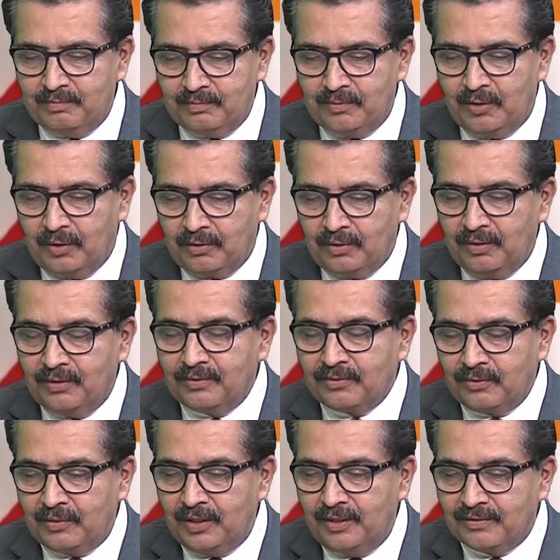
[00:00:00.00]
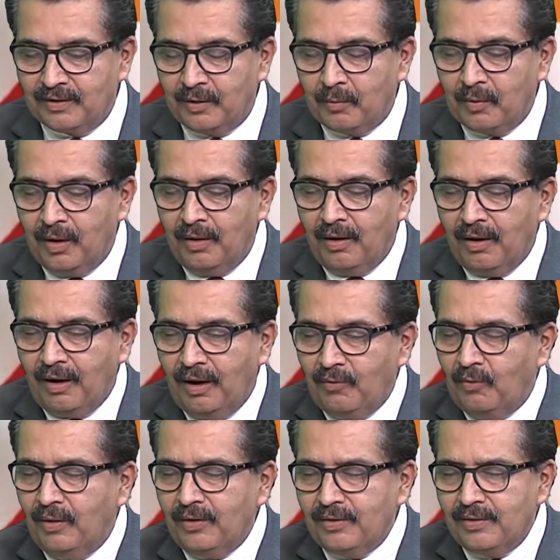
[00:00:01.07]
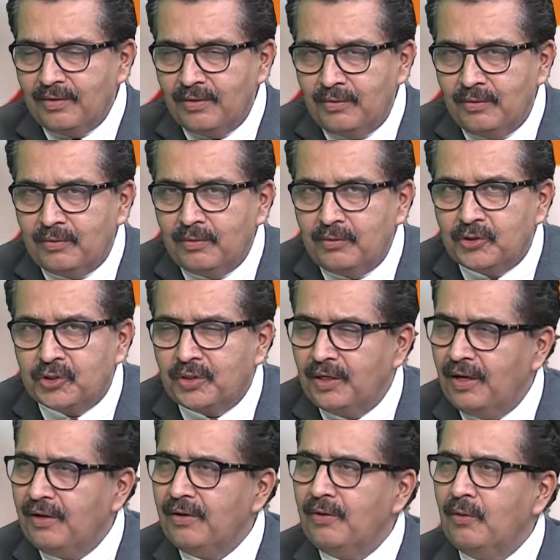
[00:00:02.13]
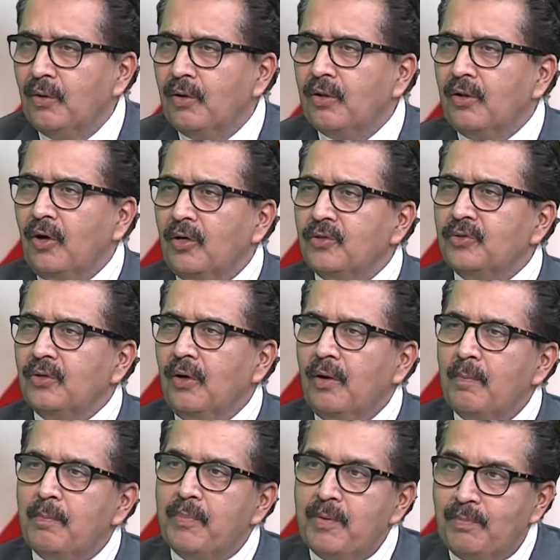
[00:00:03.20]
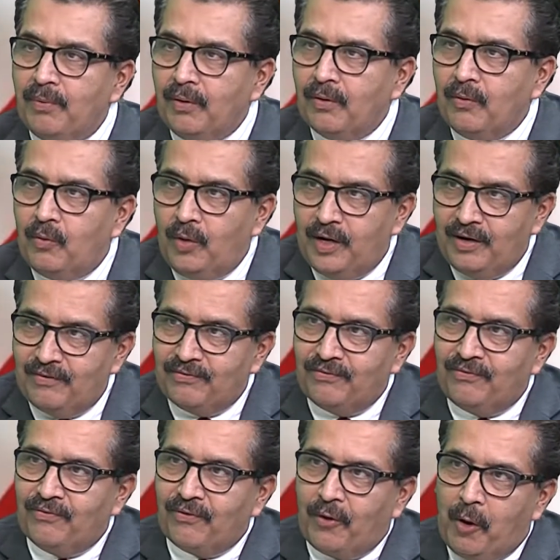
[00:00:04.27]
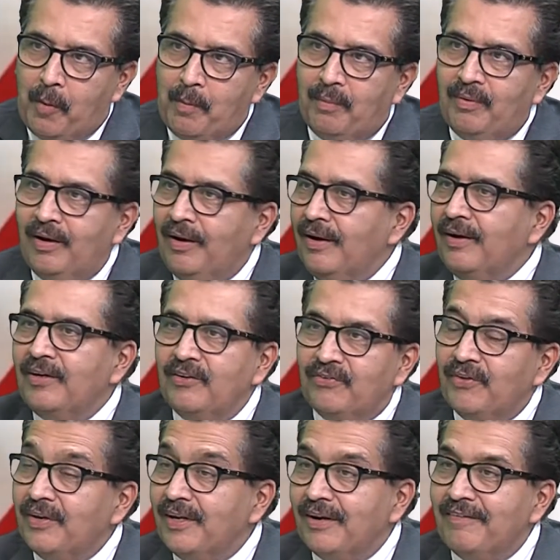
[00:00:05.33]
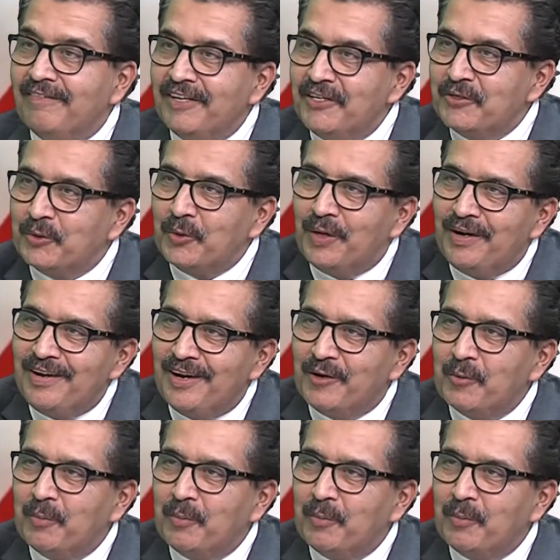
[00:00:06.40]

Dr. Sudhir Saab, I want you to share your thoughts on people going from different countries to India to